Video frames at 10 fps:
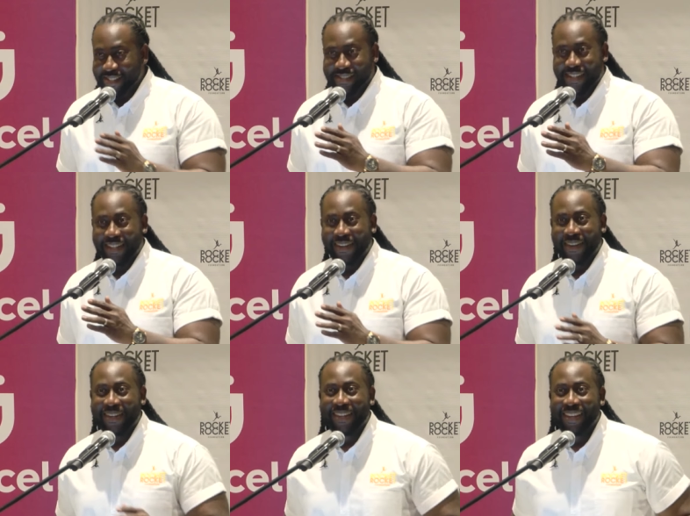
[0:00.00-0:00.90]
She's still
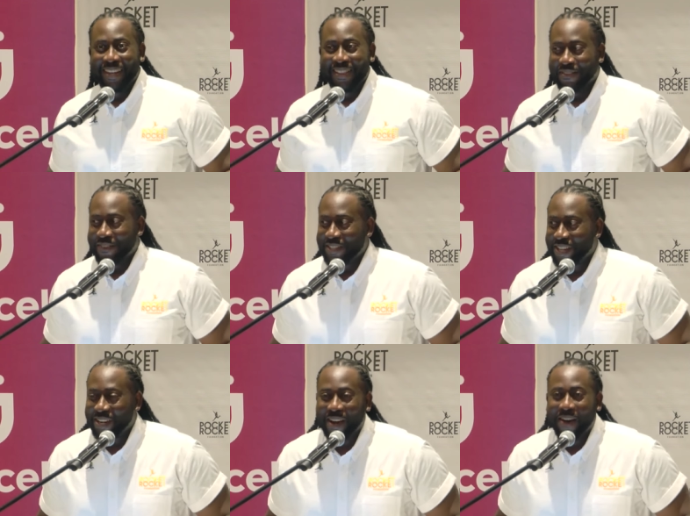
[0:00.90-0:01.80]
young. The
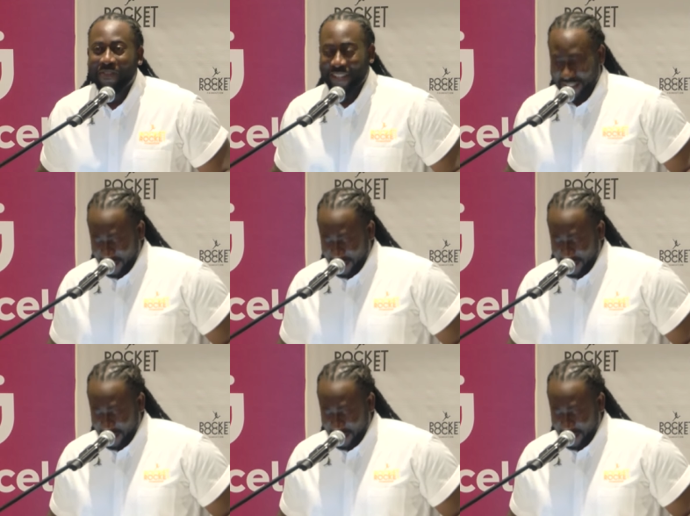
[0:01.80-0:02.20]
vision of a